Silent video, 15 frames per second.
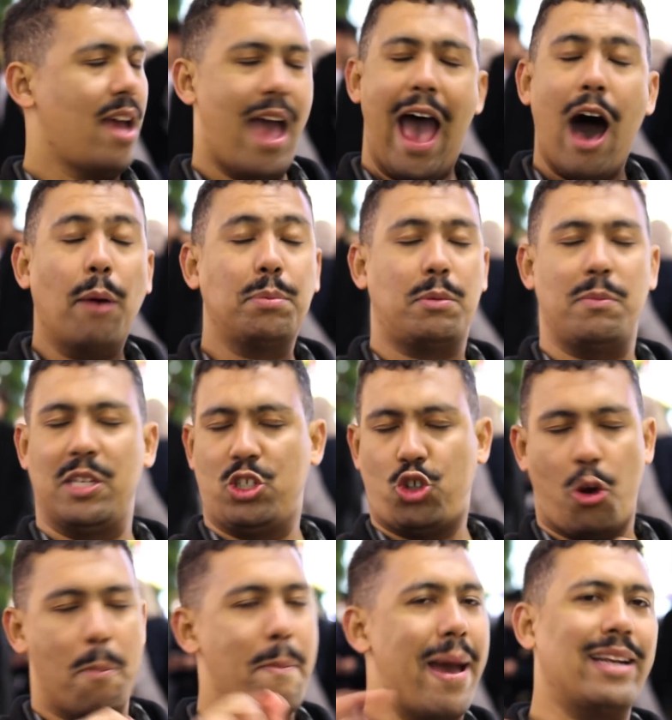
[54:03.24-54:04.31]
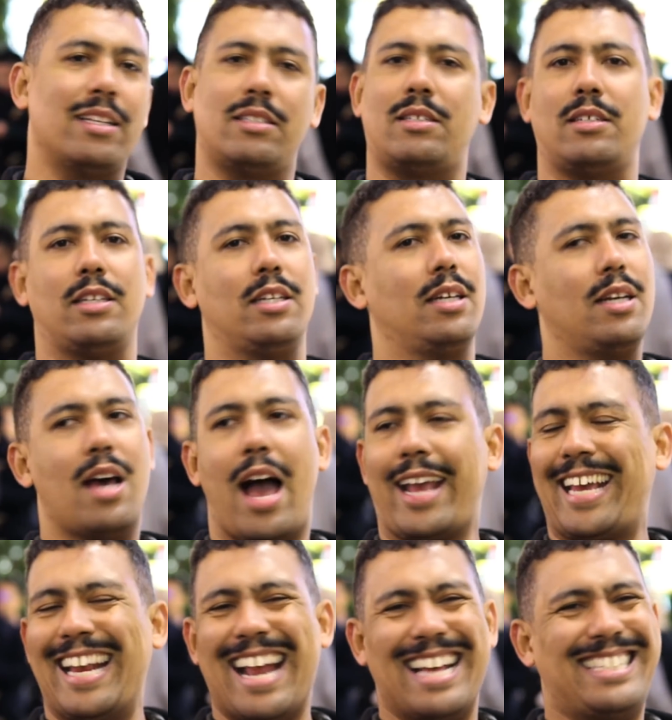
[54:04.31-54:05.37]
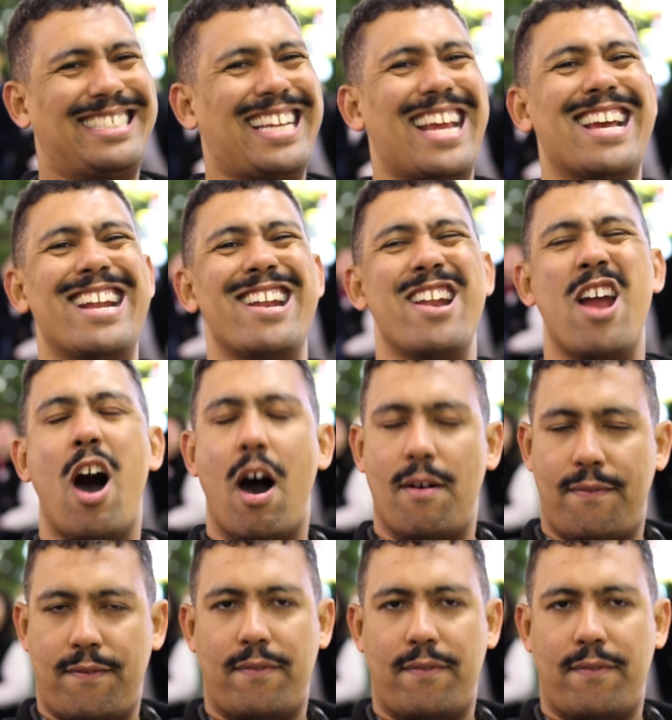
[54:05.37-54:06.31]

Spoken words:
helped me tremendously. I cannot say enough.